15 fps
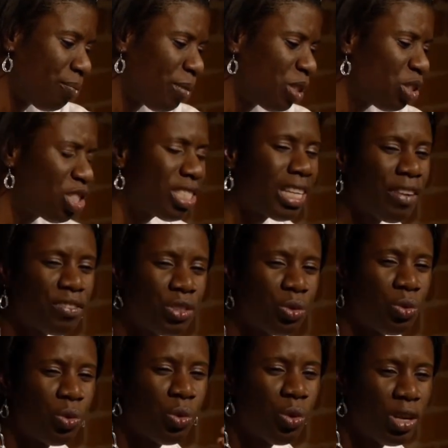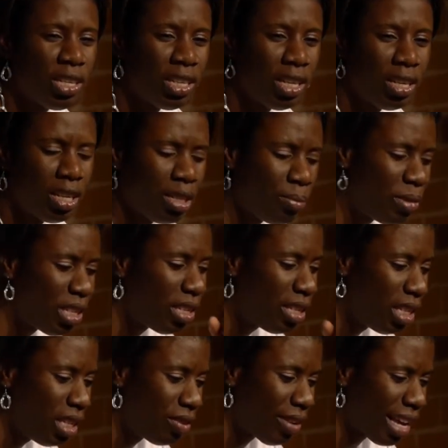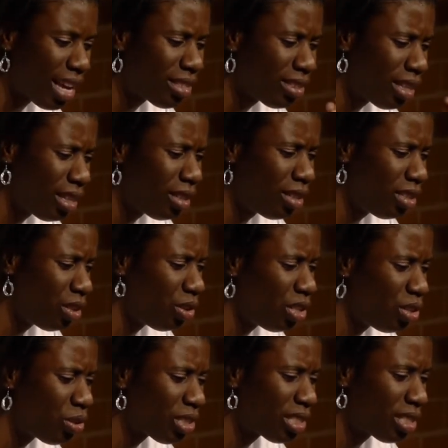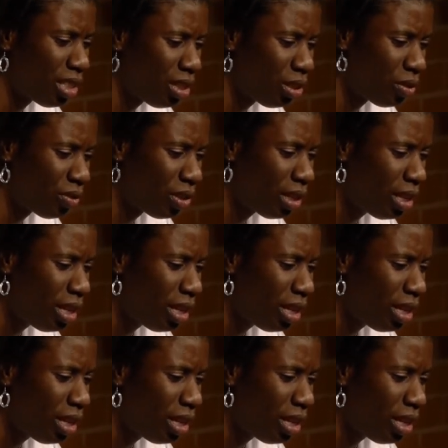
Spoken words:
but you just have to hold on and believe, like I said earlier, in yourself.